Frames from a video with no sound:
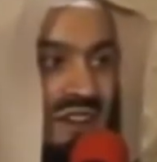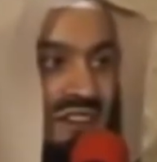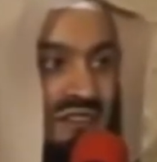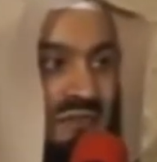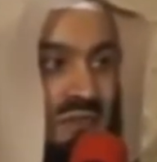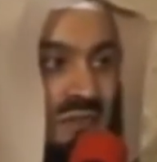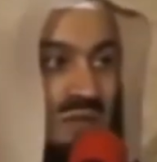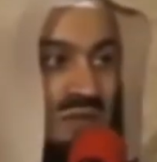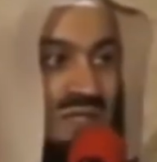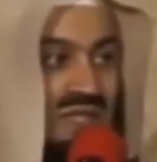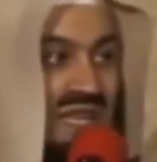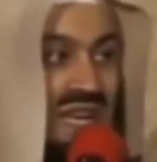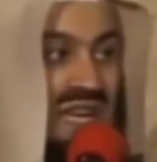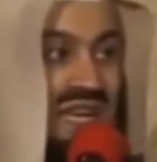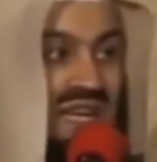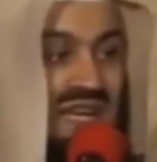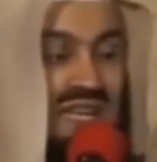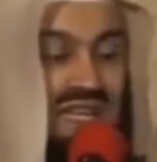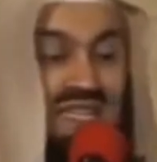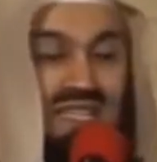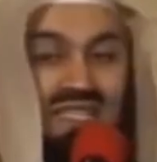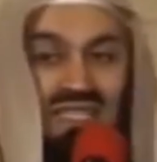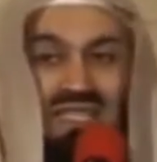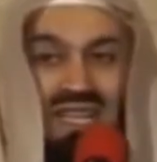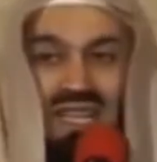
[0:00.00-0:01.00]
of Musa
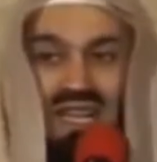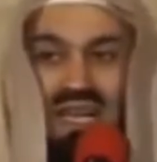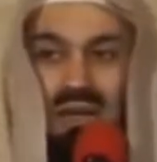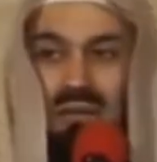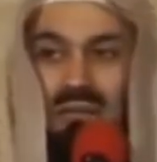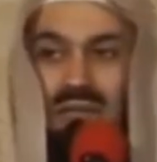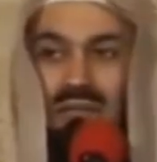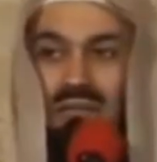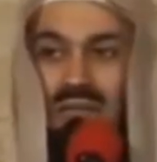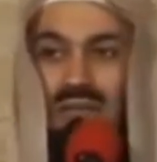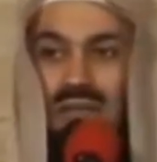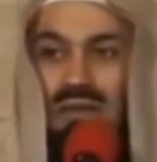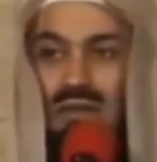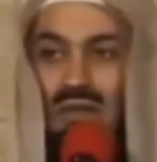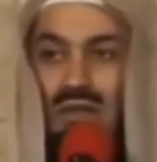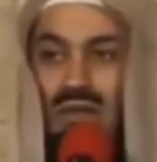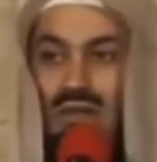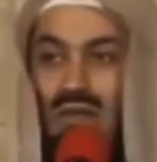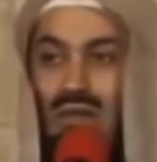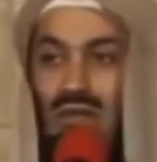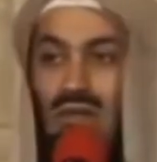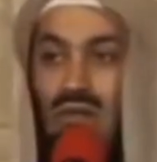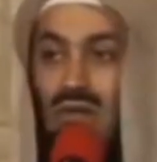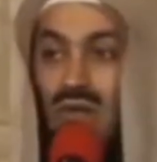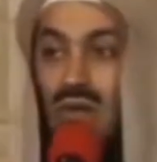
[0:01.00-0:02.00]
alayhi salam
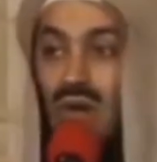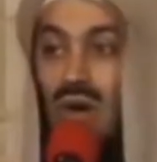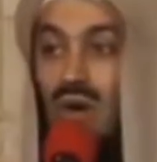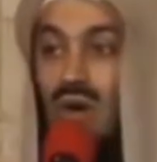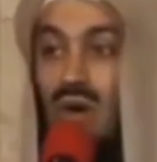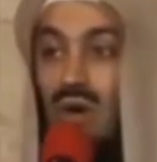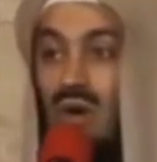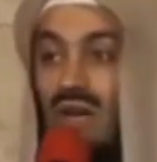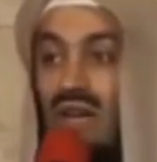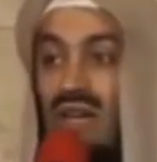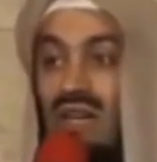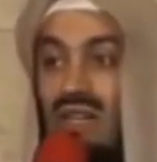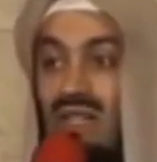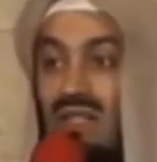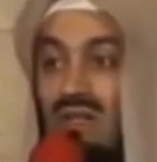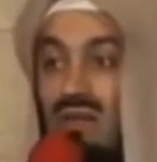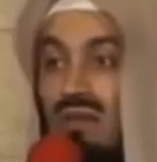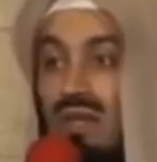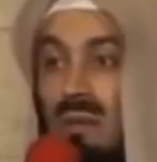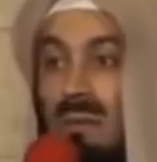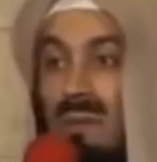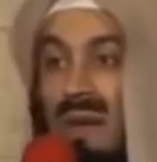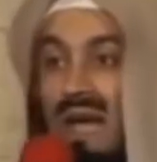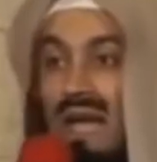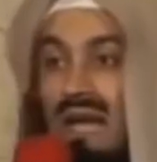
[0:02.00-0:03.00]
to go
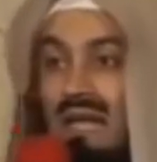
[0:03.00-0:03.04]
into the